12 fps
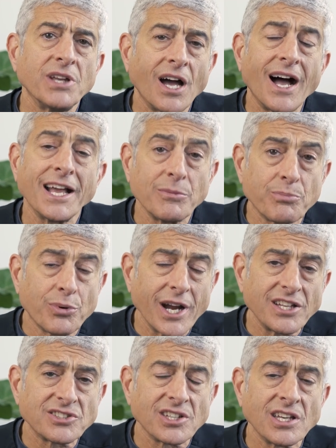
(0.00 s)
behind
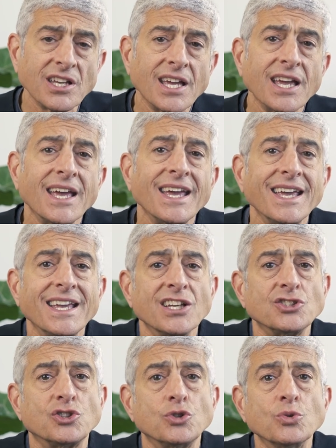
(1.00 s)
bracing
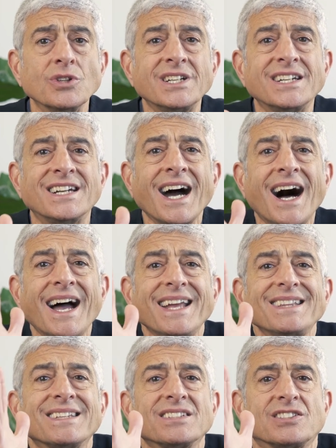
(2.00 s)
is to
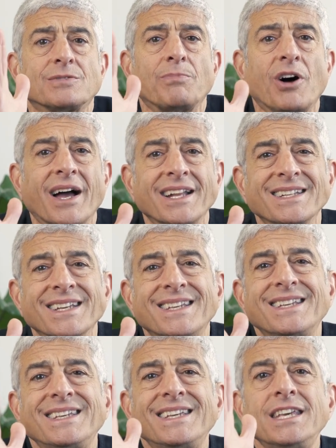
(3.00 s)
guide the spine, to
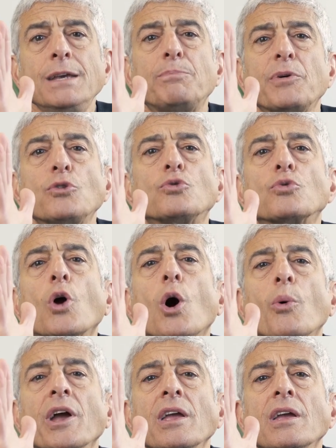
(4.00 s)
keep it
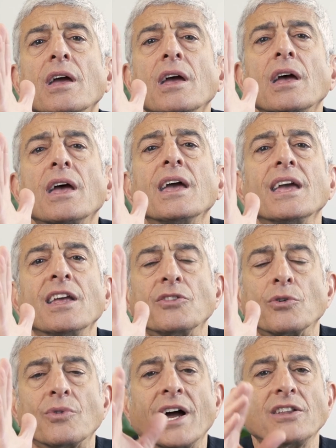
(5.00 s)
growing in
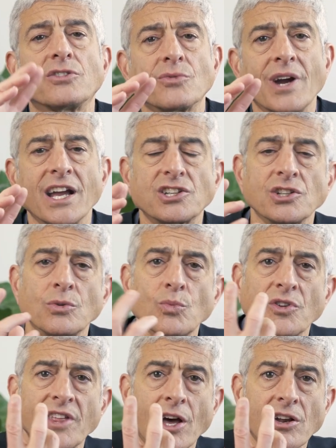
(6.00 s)
the right direction
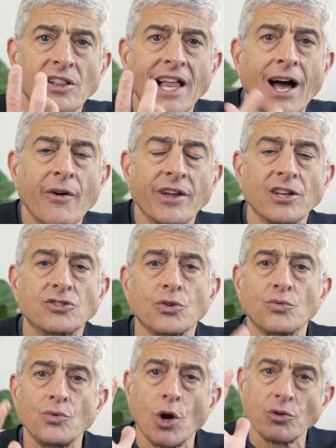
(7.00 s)
without allowing it to
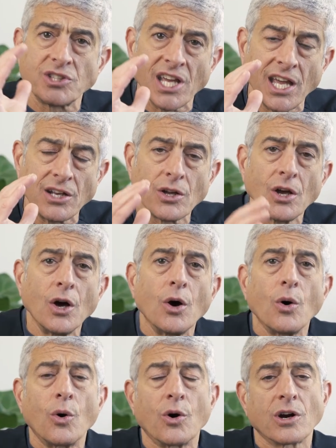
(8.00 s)
rotate
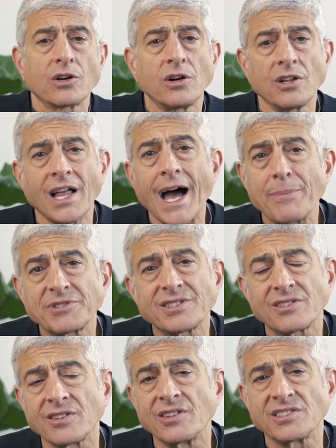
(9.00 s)
or collapse
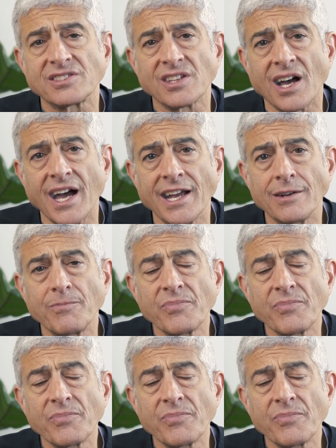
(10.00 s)
to the side.